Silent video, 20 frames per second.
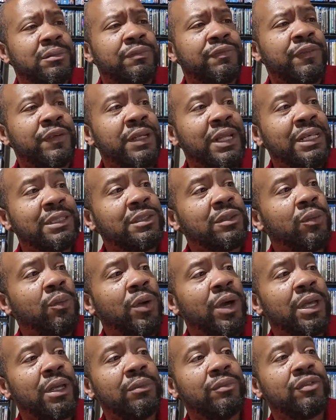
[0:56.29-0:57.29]
Vanessa
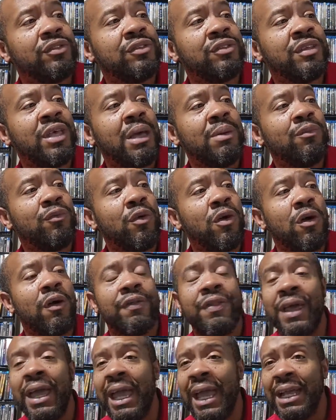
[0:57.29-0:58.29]
Williams, Tim
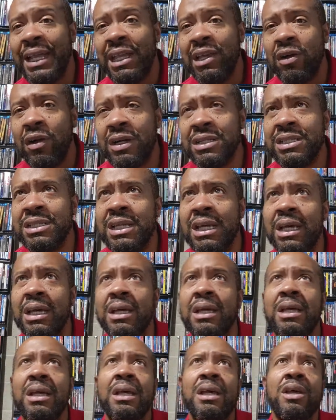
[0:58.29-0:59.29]
Roth, Andy Garcia.